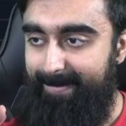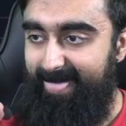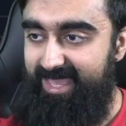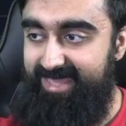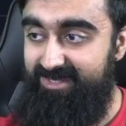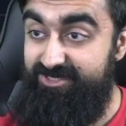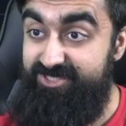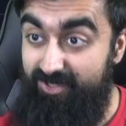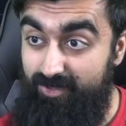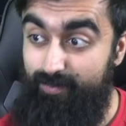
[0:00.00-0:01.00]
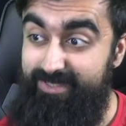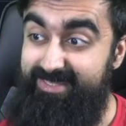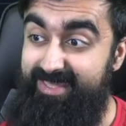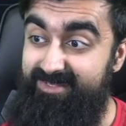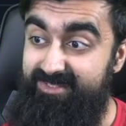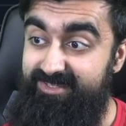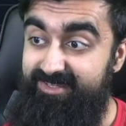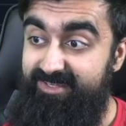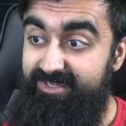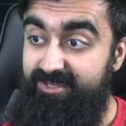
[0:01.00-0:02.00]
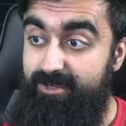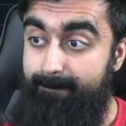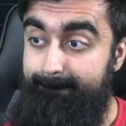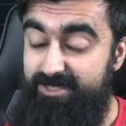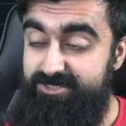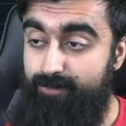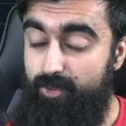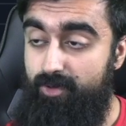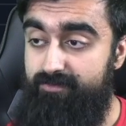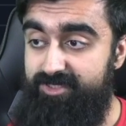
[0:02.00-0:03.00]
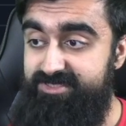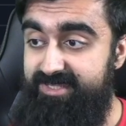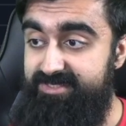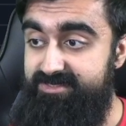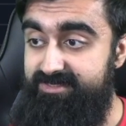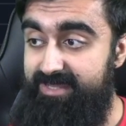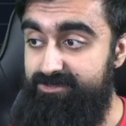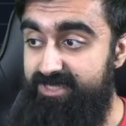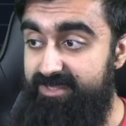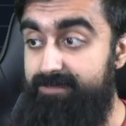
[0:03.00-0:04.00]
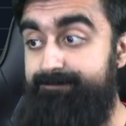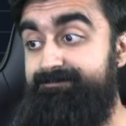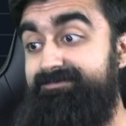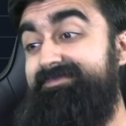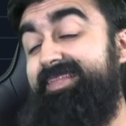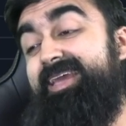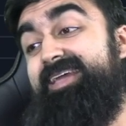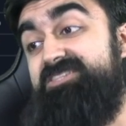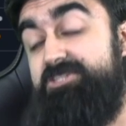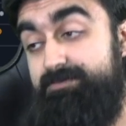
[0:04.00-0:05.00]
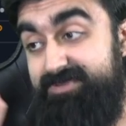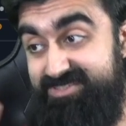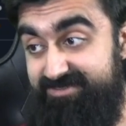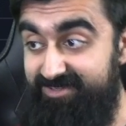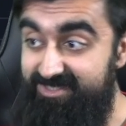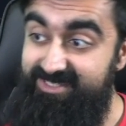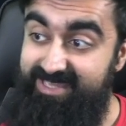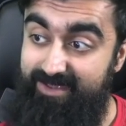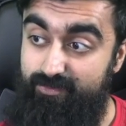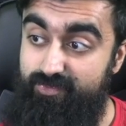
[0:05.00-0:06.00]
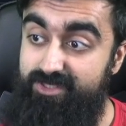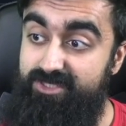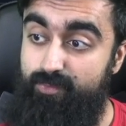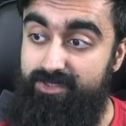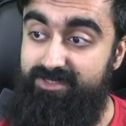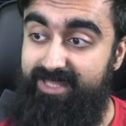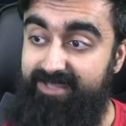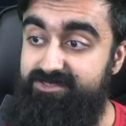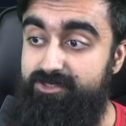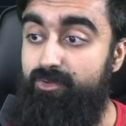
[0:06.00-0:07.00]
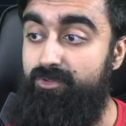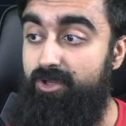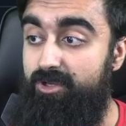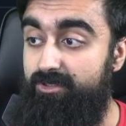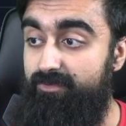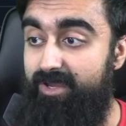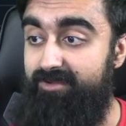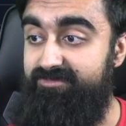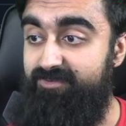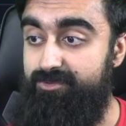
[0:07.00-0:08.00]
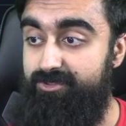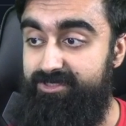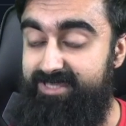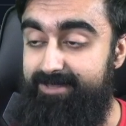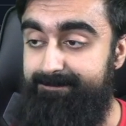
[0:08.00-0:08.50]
And until we get much more overextended to the downside, and specifically, I really would like to go long around 438.